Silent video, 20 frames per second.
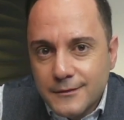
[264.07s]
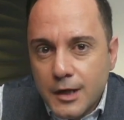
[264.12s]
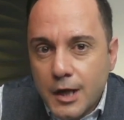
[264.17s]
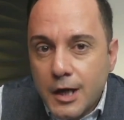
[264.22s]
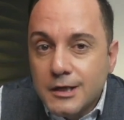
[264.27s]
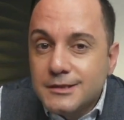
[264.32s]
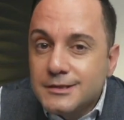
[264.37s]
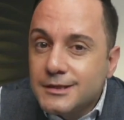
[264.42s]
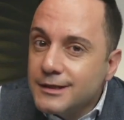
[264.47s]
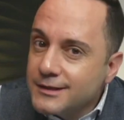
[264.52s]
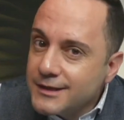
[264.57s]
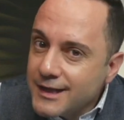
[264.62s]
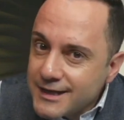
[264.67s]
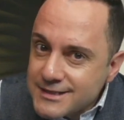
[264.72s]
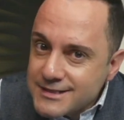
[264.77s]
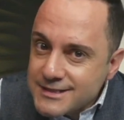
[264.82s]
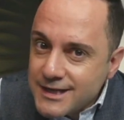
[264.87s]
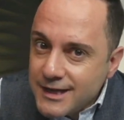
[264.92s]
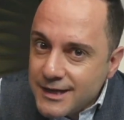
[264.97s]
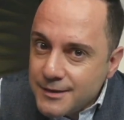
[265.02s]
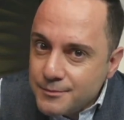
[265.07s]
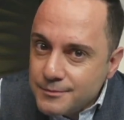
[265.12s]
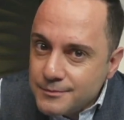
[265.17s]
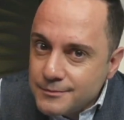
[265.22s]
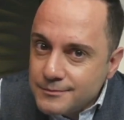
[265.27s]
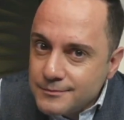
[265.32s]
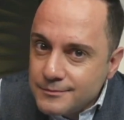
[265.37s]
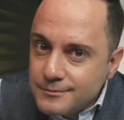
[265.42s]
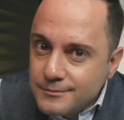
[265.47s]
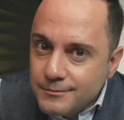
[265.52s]
Until next time,
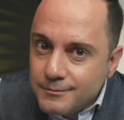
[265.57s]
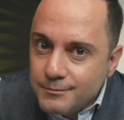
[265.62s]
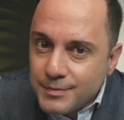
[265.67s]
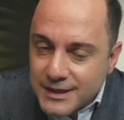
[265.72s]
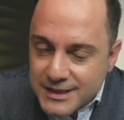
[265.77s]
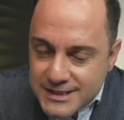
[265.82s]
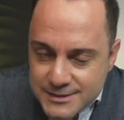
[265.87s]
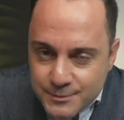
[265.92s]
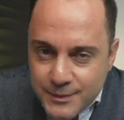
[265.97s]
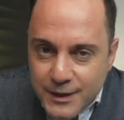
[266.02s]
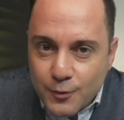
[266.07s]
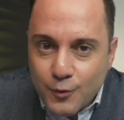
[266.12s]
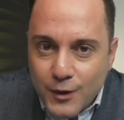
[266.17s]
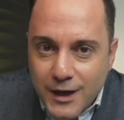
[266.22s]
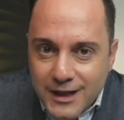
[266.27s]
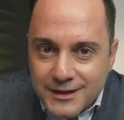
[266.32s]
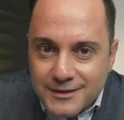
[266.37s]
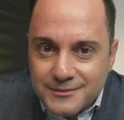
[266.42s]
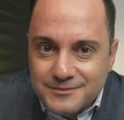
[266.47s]
please be well.